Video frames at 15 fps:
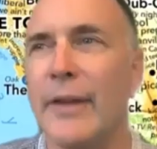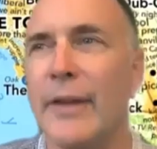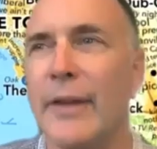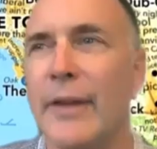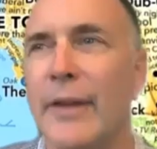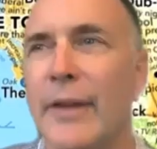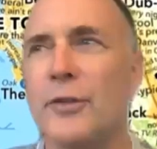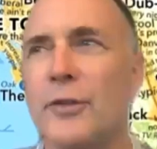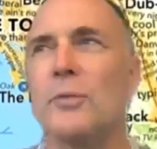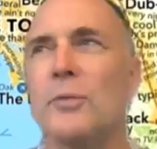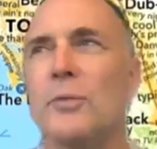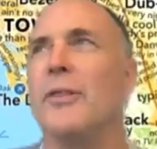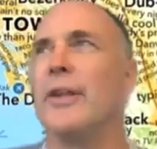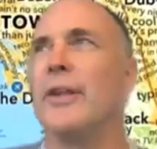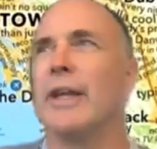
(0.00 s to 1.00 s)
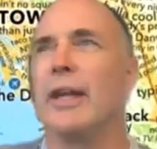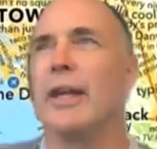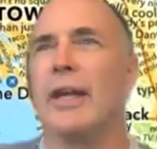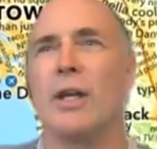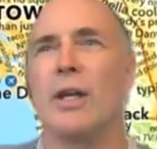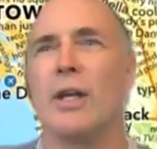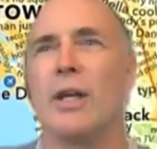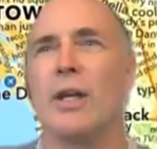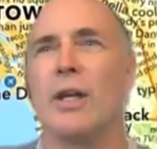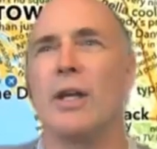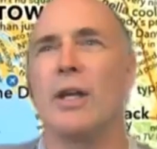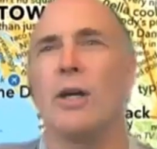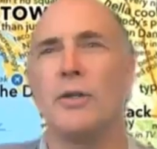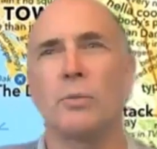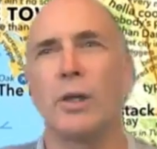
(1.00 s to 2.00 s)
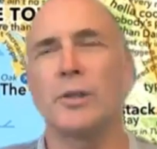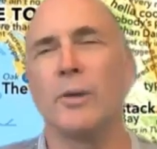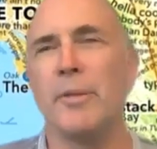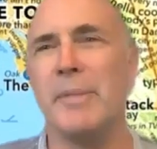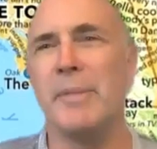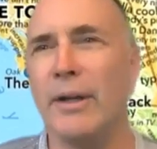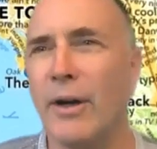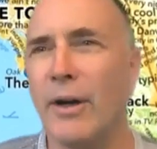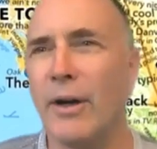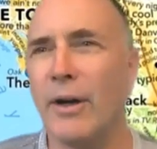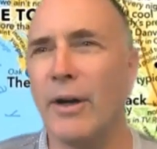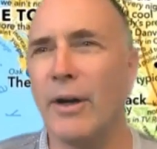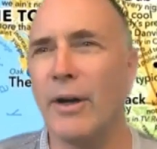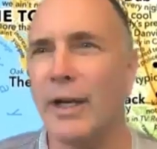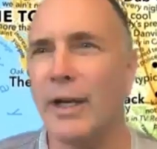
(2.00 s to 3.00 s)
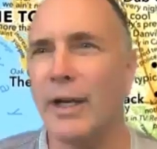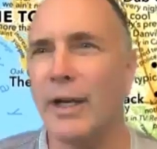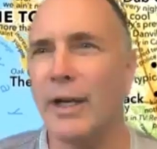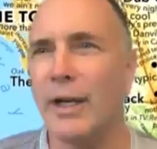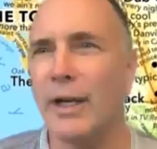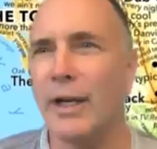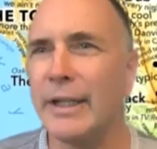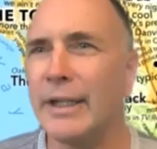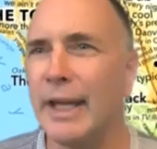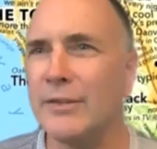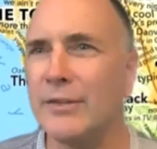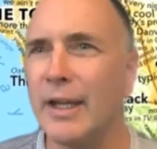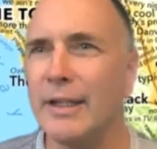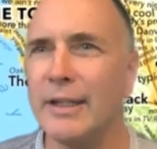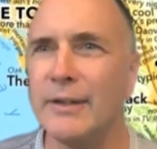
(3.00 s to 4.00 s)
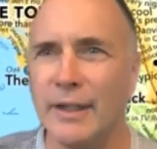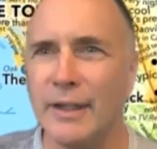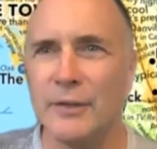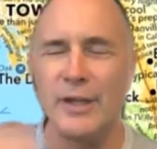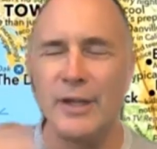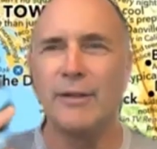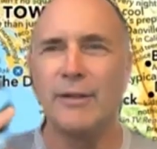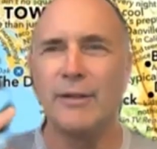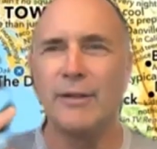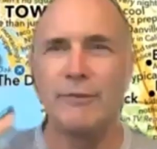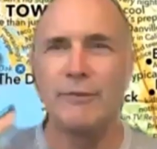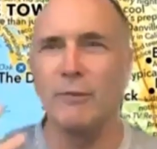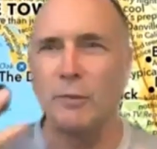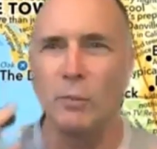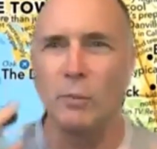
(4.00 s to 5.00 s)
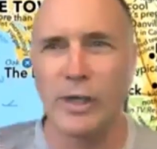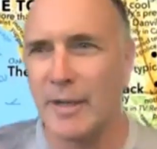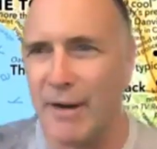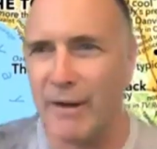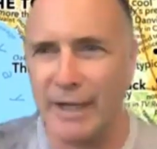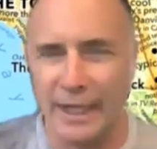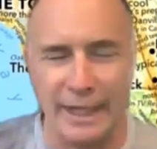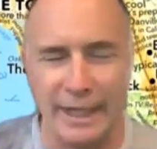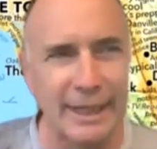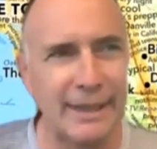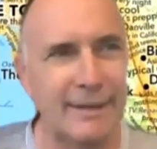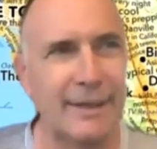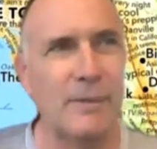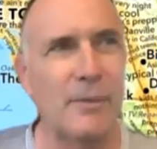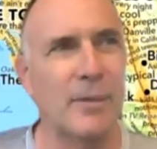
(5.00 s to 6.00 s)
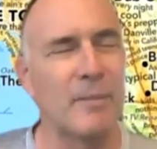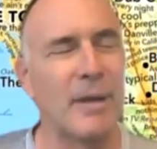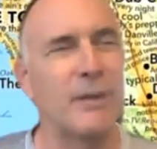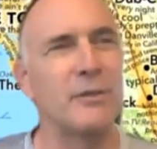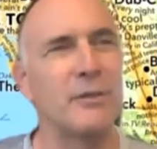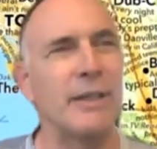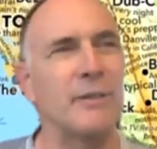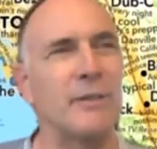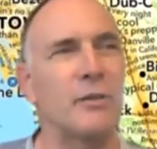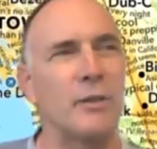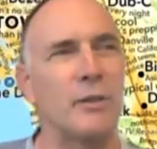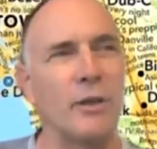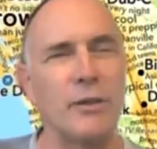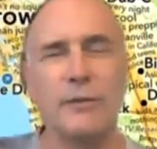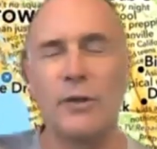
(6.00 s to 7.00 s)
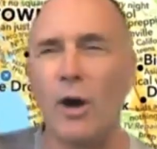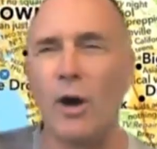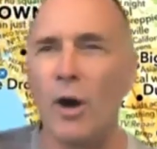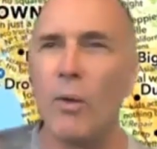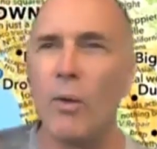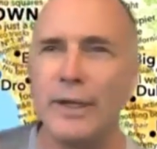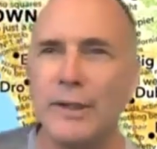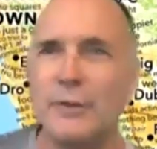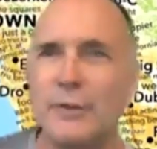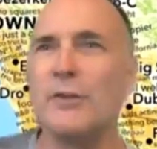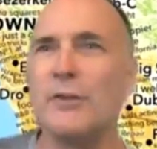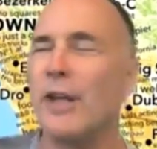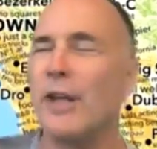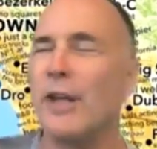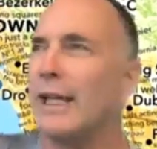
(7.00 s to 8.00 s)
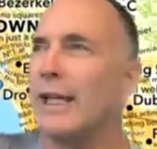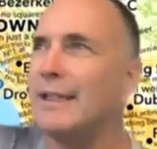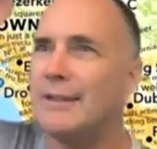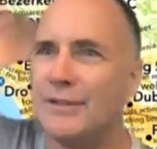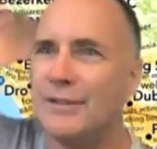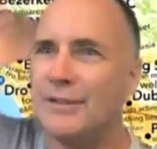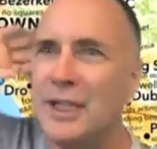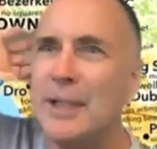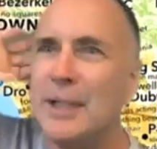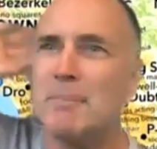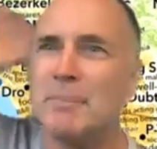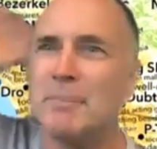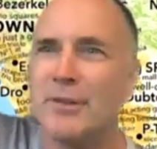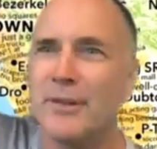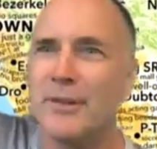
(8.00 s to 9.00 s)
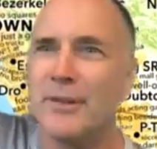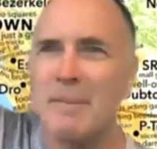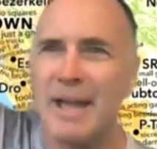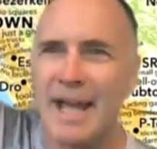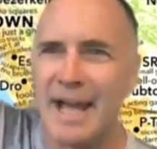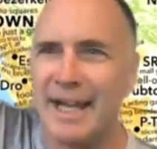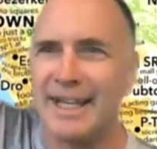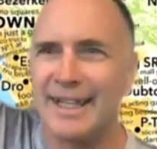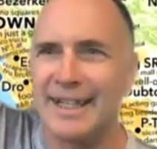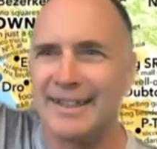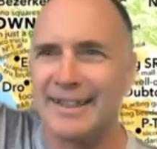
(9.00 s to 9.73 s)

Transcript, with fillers: one thing a coach worked with me on is that in, instead of worrying about anything with my second serve, to always say deep to the backhand.